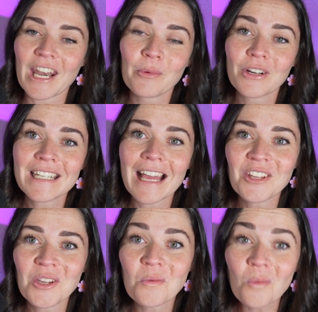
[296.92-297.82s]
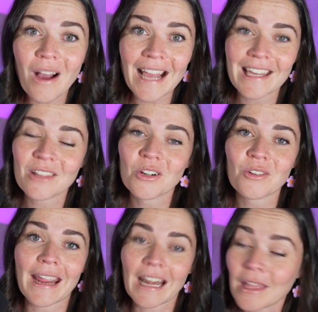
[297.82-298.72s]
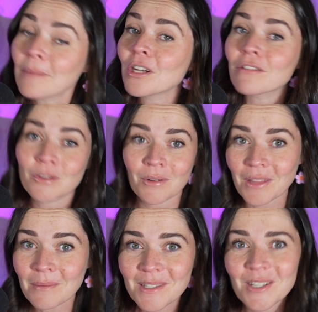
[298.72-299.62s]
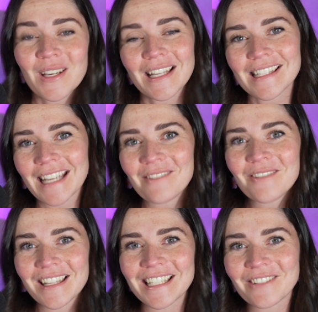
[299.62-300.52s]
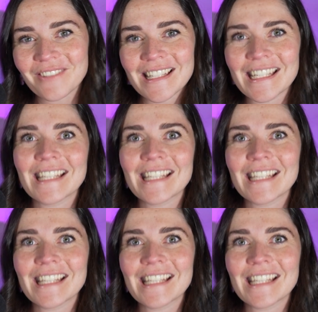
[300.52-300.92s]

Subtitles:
And I want to tell you why they look great. And then I'm going to ruin them so you can see what the difference